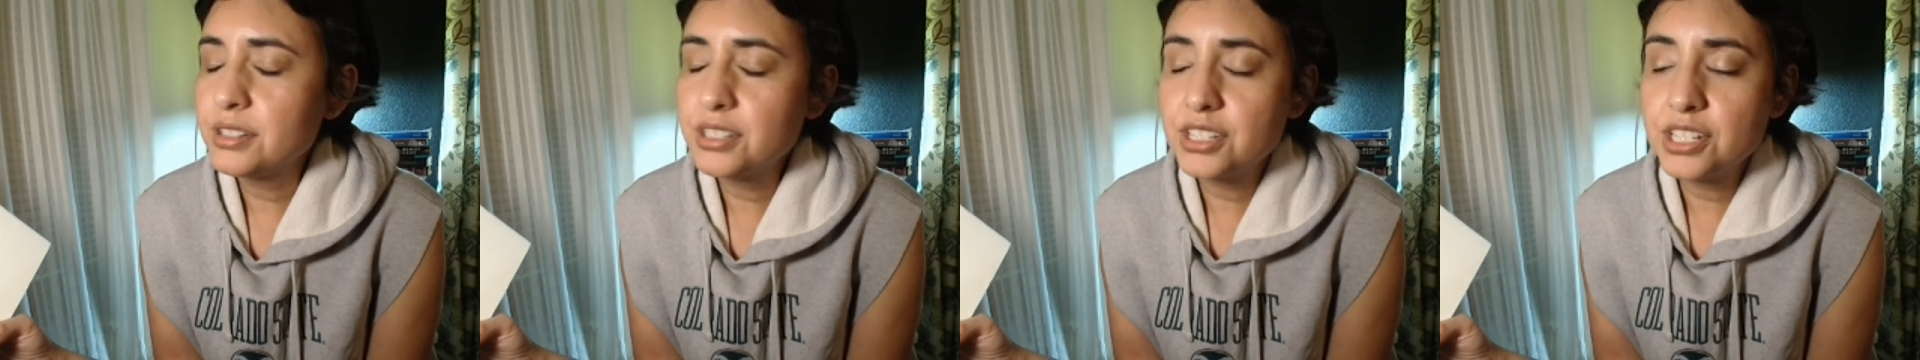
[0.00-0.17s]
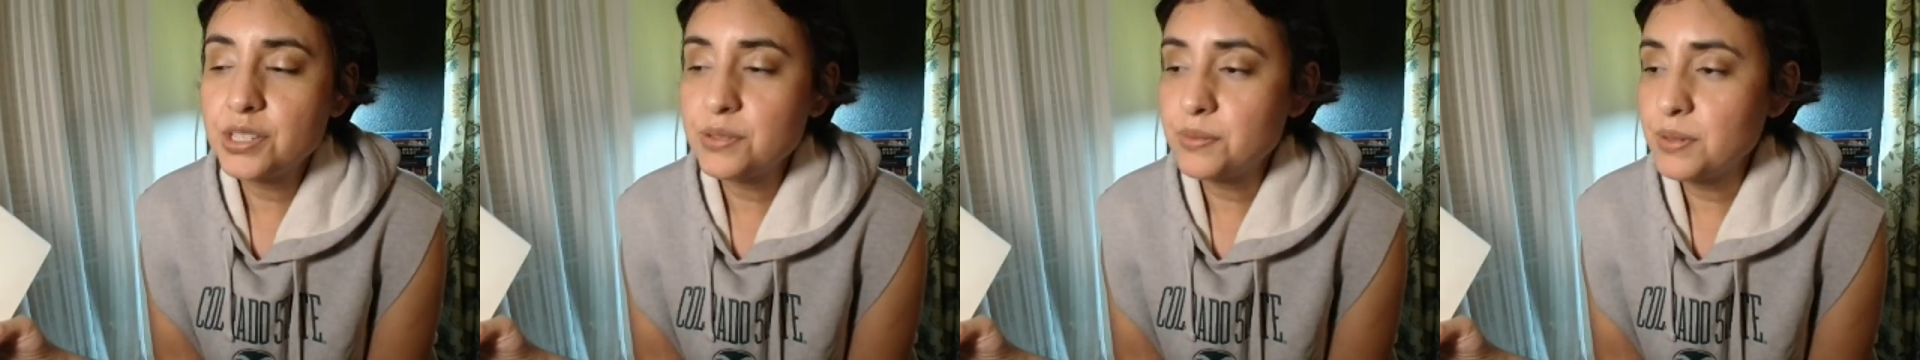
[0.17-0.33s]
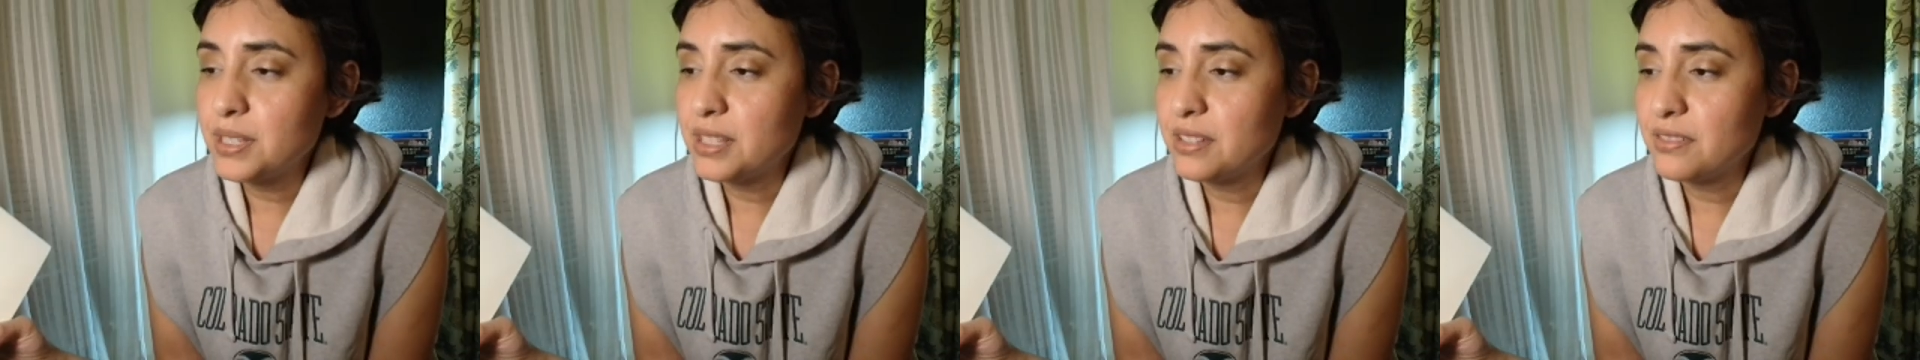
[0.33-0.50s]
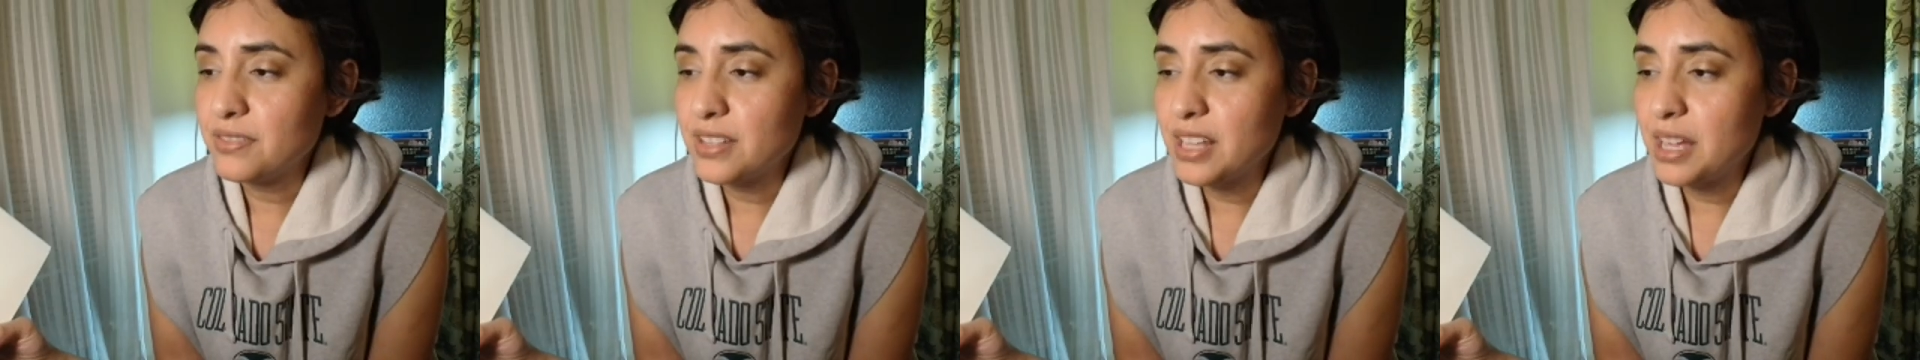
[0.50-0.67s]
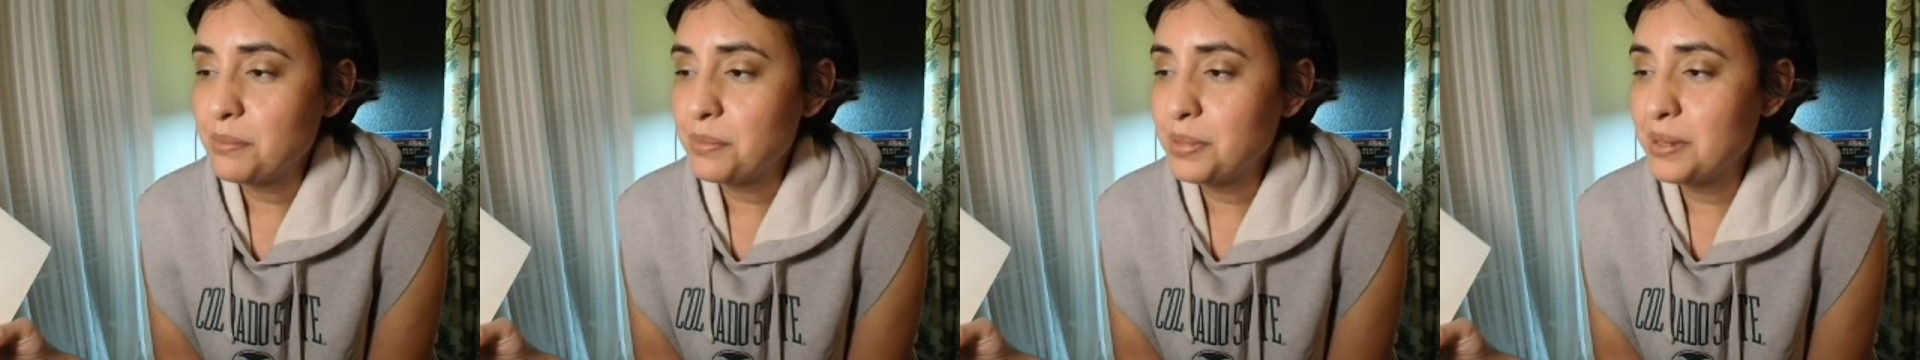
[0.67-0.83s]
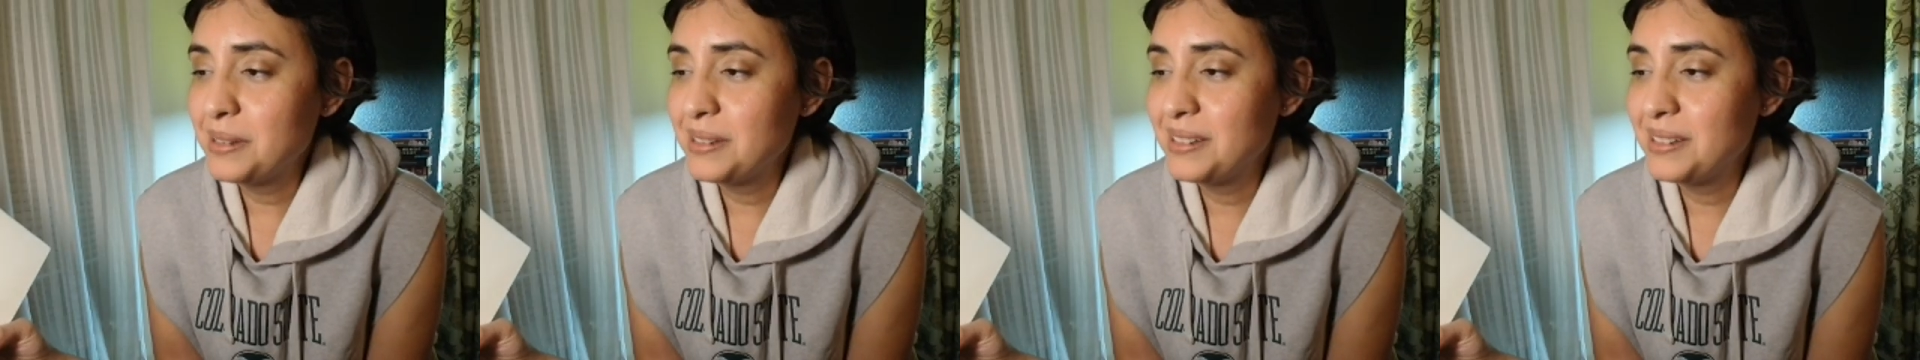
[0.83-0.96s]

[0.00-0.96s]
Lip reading: just read the flap.